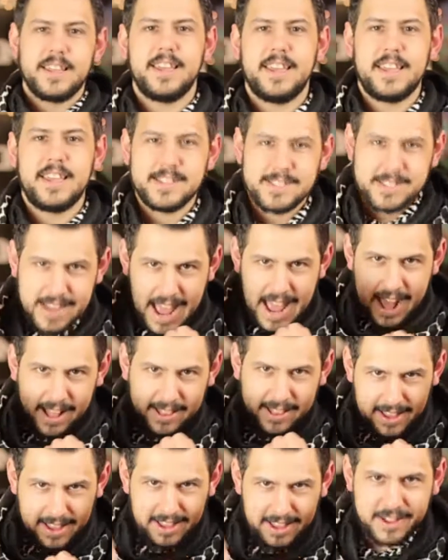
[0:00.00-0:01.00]
he is an
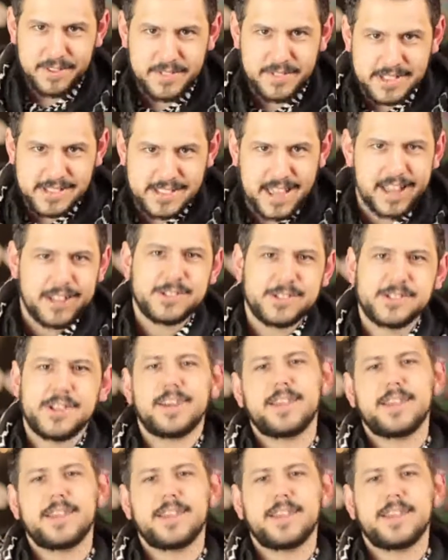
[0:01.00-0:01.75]
ally of the Zionist